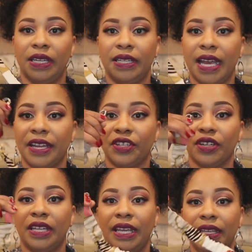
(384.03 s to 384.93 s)
can attach
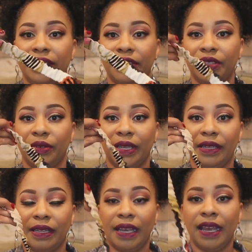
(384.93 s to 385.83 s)
her keys to
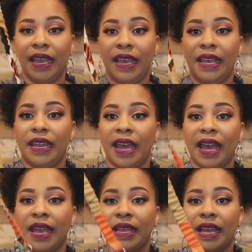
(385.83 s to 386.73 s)
it. And
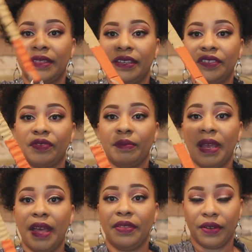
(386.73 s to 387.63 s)
I got this from
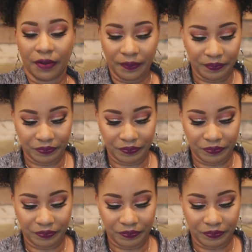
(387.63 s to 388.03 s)
Heather